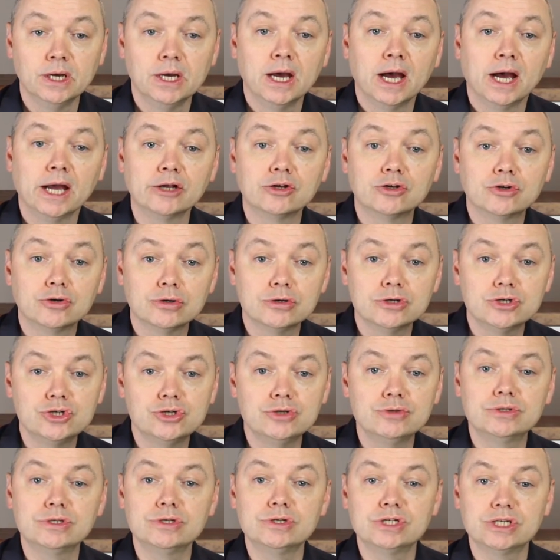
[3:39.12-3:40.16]
I encourage you
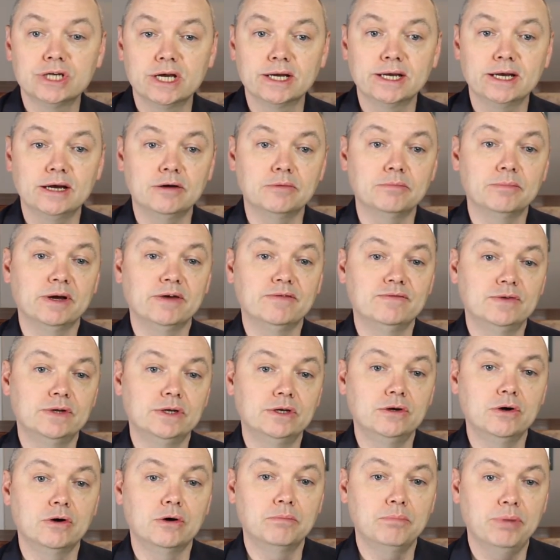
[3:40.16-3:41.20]
to check out my
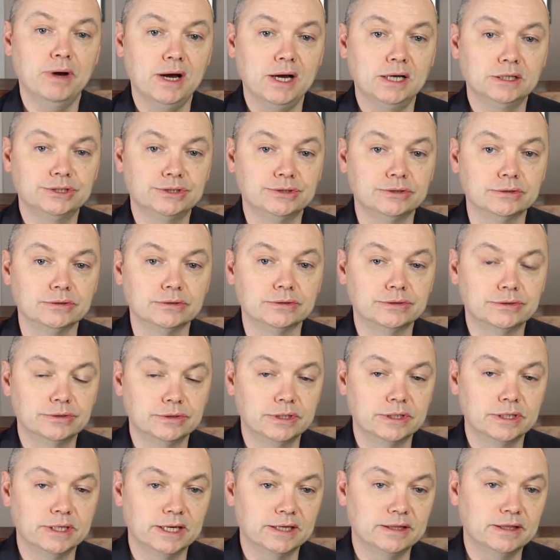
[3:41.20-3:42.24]
video on posture to
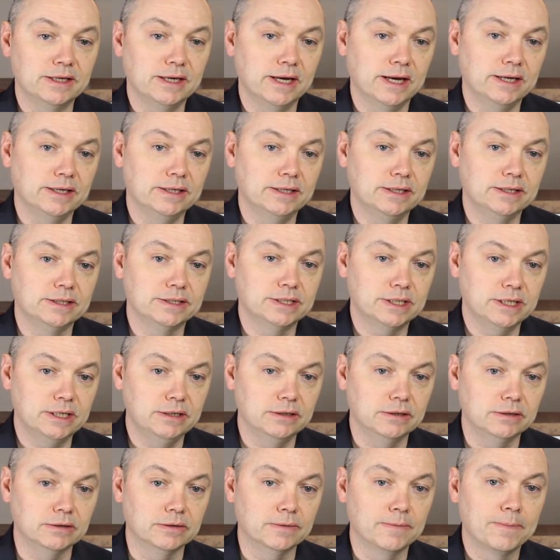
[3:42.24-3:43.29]
connect the ideas
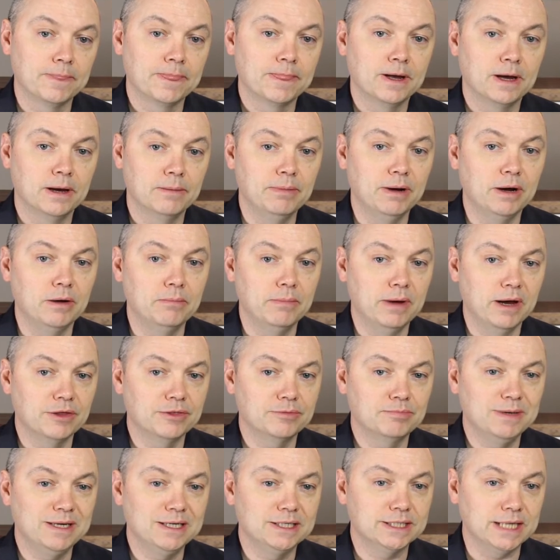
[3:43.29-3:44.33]
here about
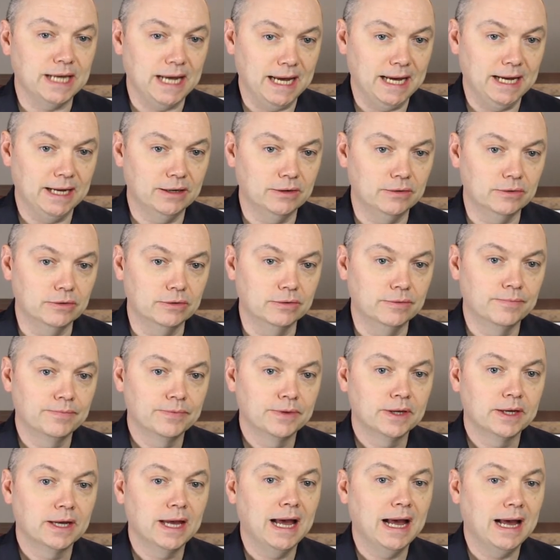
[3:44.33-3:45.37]
mouthpiece angle
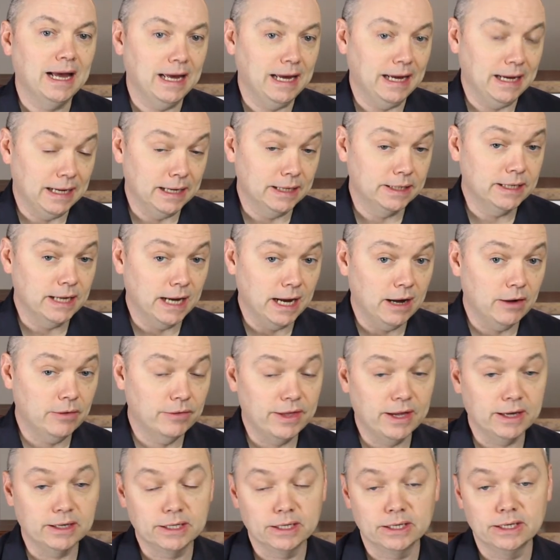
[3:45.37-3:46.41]
and how
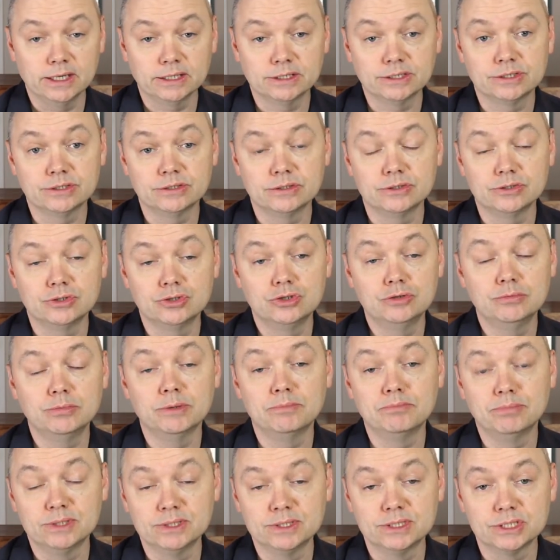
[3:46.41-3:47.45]
that connects to the tuba
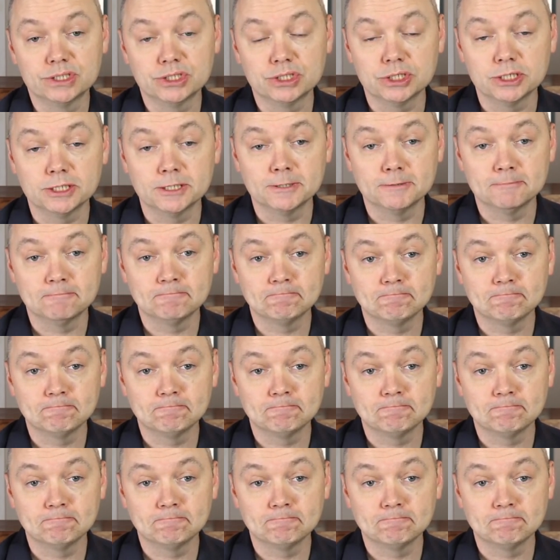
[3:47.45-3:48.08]
positioning.